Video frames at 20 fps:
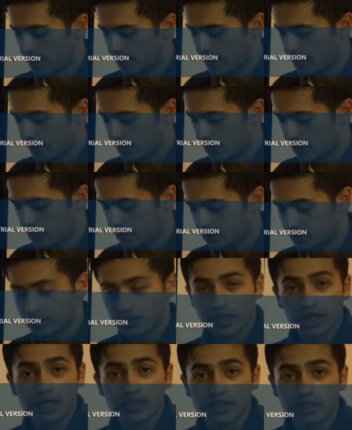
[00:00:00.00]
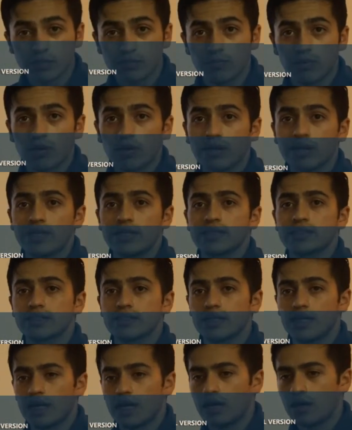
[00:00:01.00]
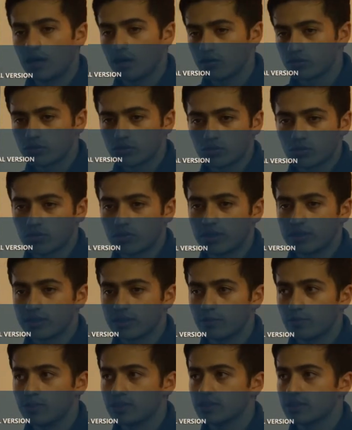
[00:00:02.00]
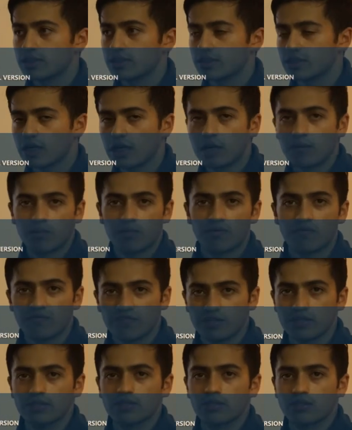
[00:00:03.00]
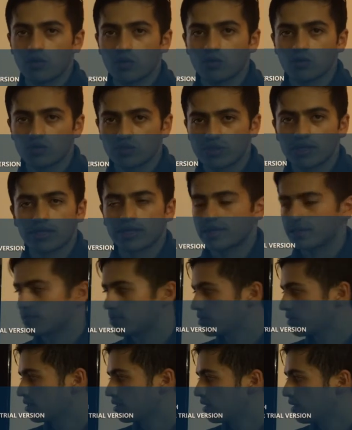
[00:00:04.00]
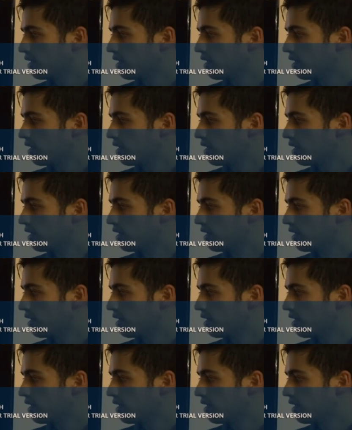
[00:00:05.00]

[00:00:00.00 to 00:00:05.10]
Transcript: the antibodies and how to create the vaccines and prevent those sickness.